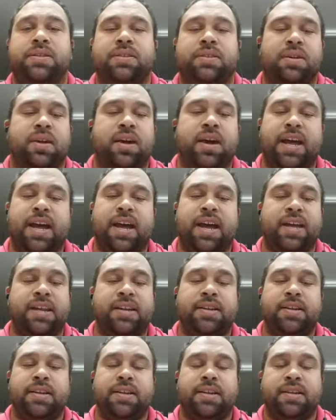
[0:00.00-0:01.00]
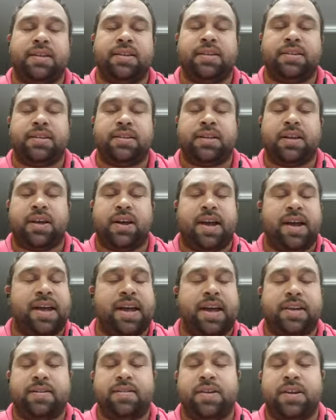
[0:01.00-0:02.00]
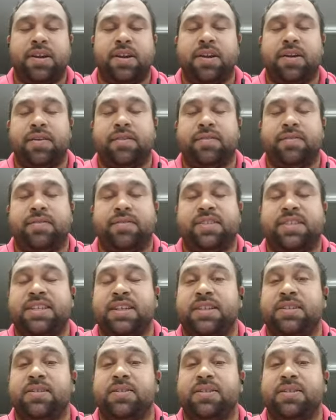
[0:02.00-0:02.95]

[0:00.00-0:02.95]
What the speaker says: I had 6 or